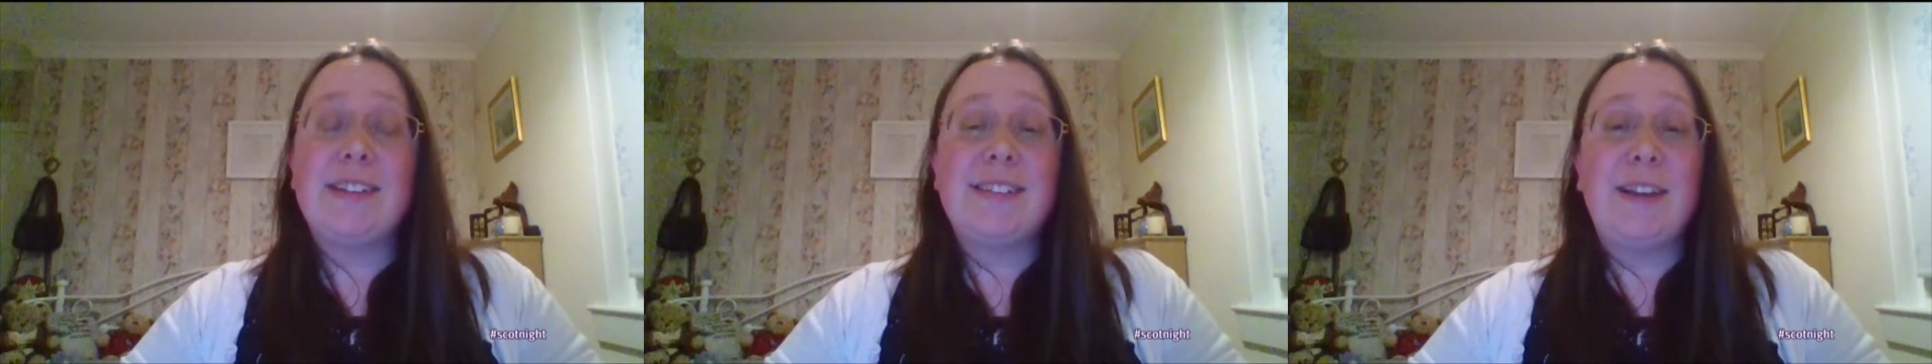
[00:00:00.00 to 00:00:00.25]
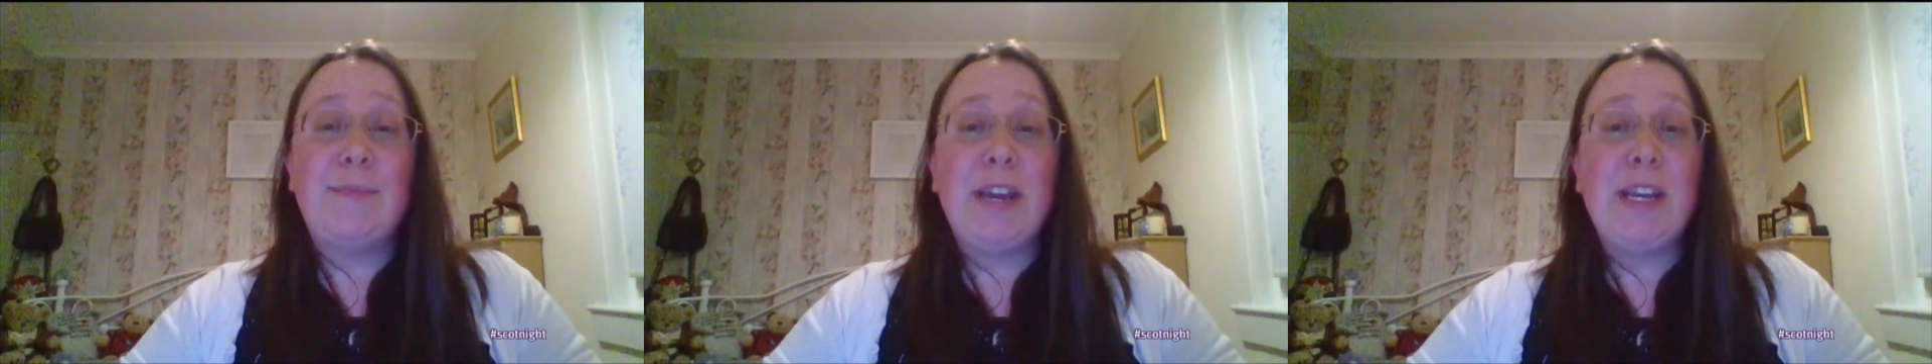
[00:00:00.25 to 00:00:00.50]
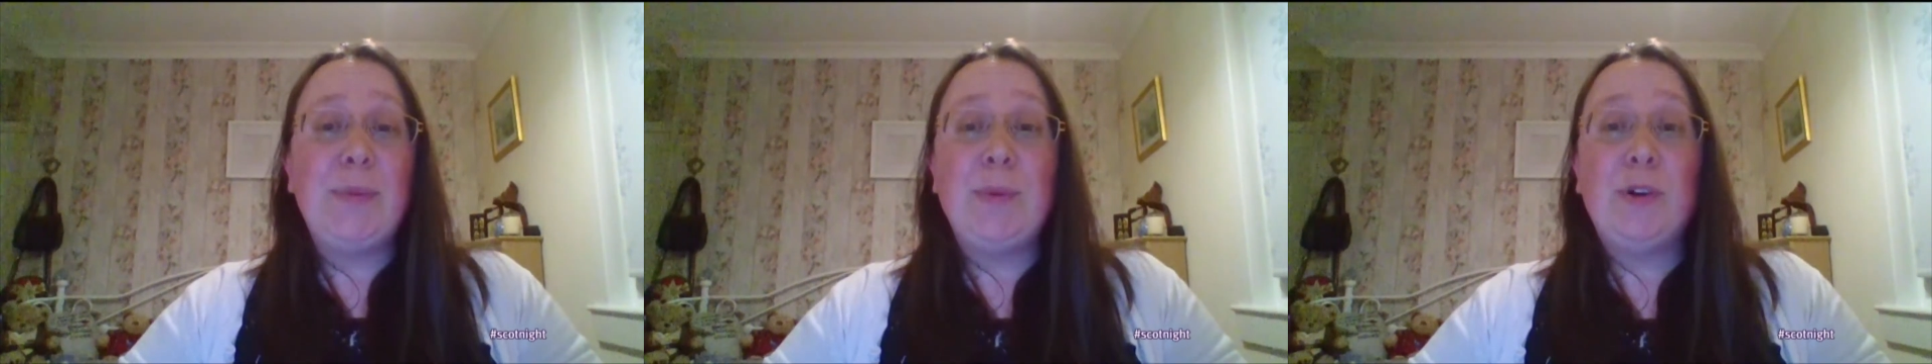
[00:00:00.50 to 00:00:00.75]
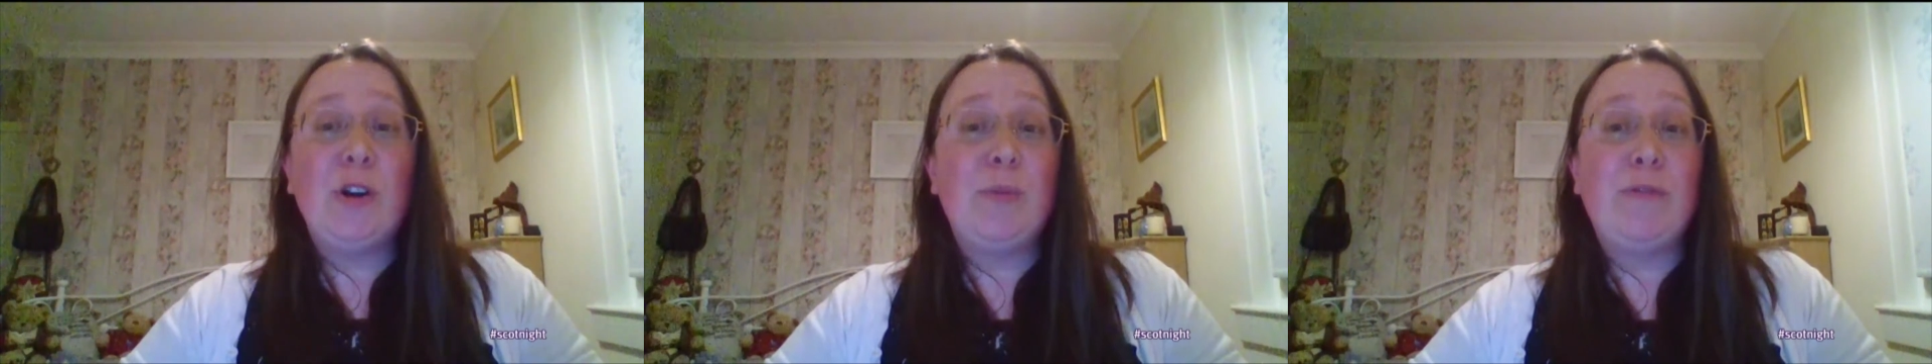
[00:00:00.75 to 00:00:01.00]
say, many
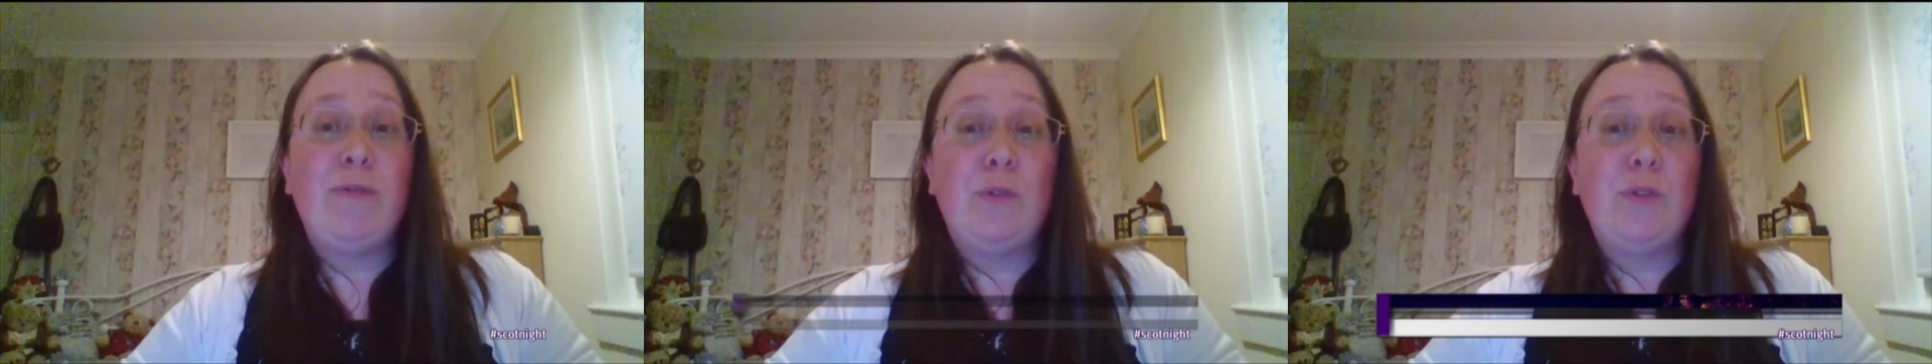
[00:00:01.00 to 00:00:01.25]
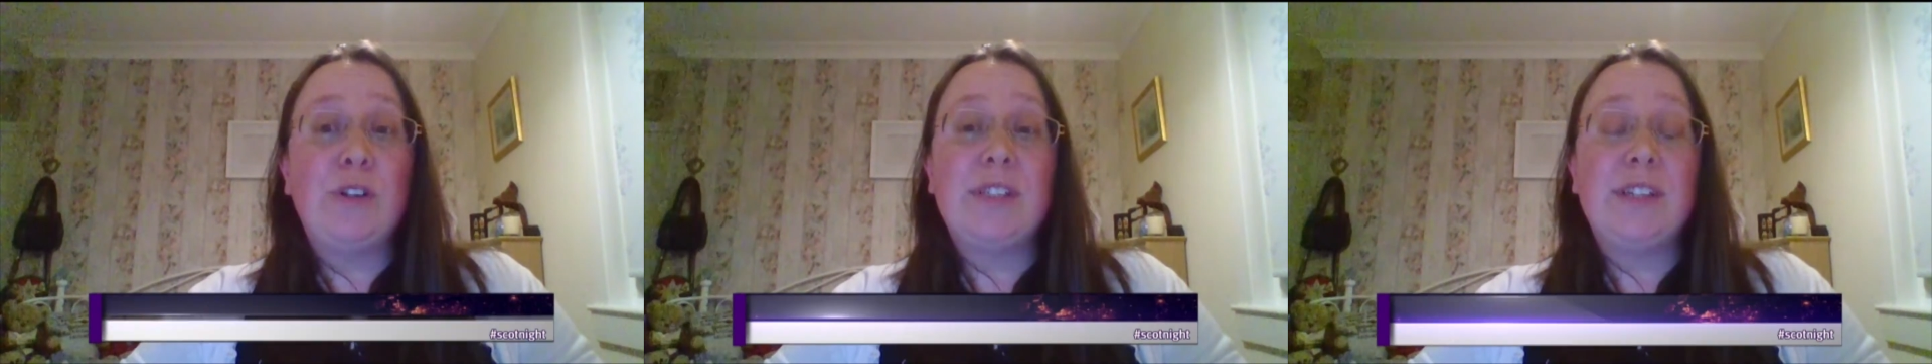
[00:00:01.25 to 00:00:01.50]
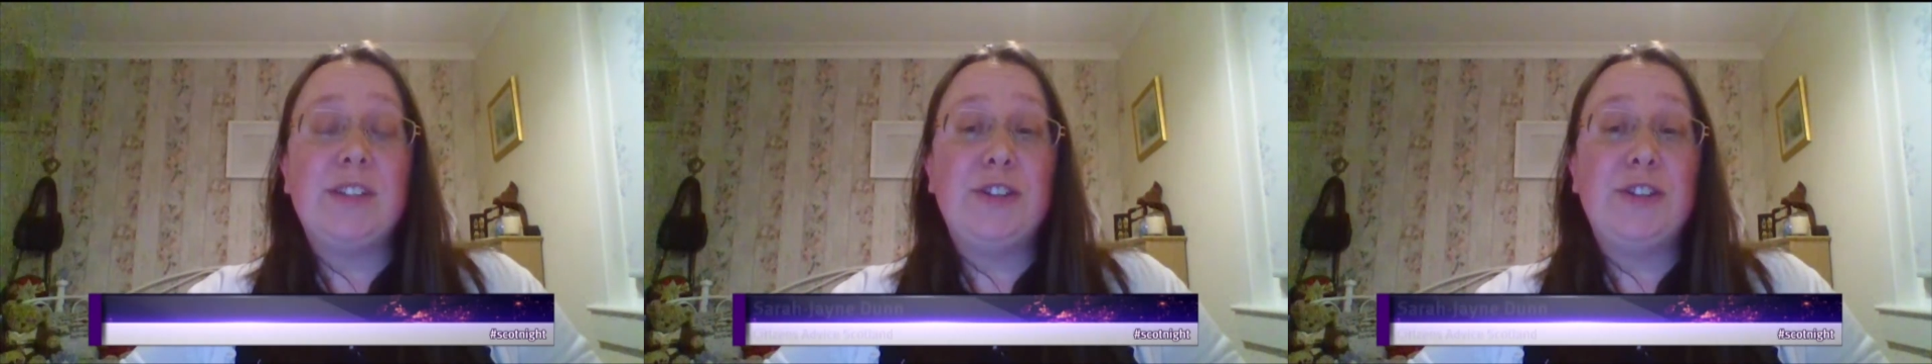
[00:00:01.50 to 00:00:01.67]
people are being forced into